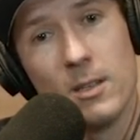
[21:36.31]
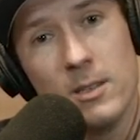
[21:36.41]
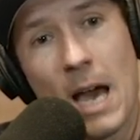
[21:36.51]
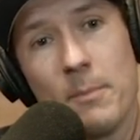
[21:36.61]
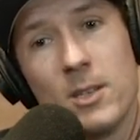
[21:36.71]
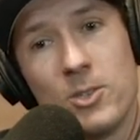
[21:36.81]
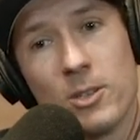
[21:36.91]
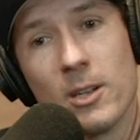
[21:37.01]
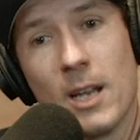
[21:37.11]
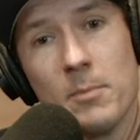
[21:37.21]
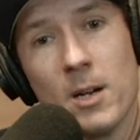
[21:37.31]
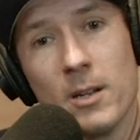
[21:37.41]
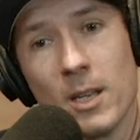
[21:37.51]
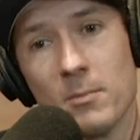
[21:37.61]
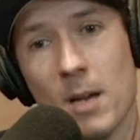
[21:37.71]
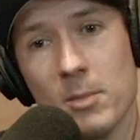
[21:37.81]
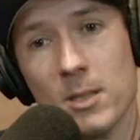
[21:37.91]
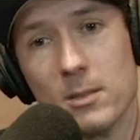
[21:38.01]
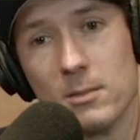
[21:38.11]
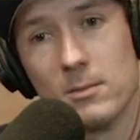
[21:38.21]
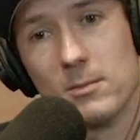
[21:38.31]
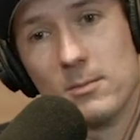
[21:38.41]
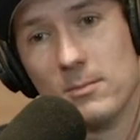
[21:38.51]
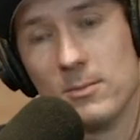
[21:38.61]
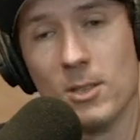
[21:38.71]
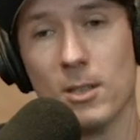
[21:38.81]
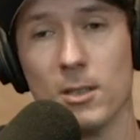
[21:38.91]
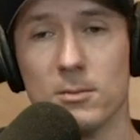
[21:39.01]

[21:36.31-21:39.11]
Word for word: that means you're good at boning in my book. So,